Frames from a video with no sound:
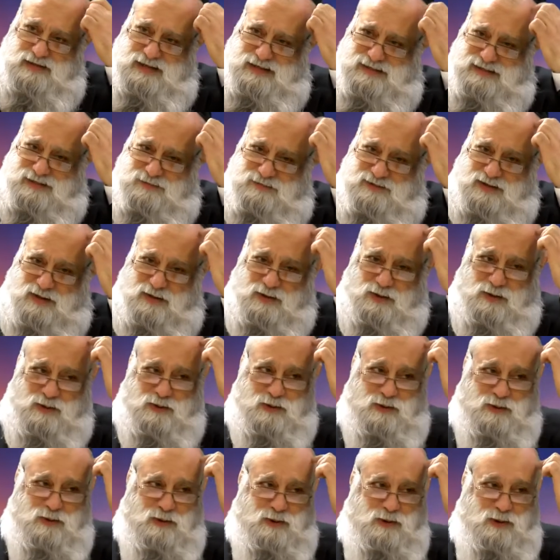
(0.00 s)
said to himself,
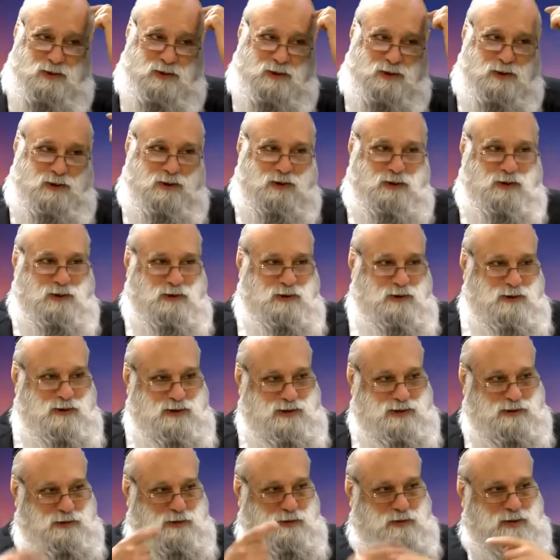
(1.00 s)
oh,
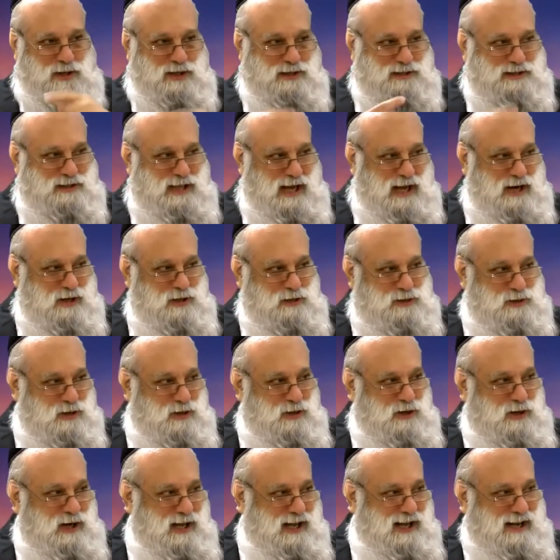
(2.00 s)
and the wheel started
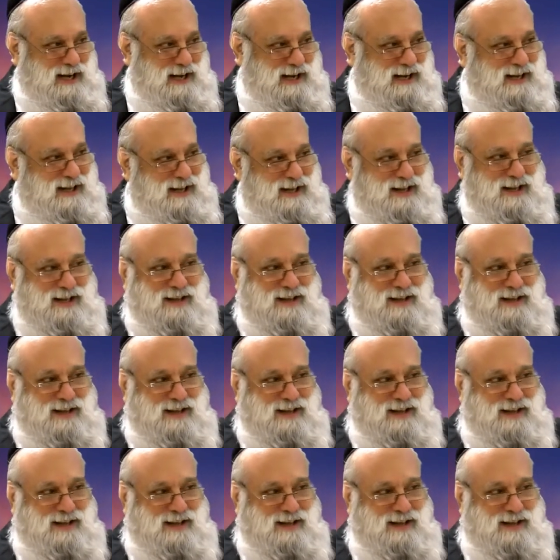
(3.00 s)
turning.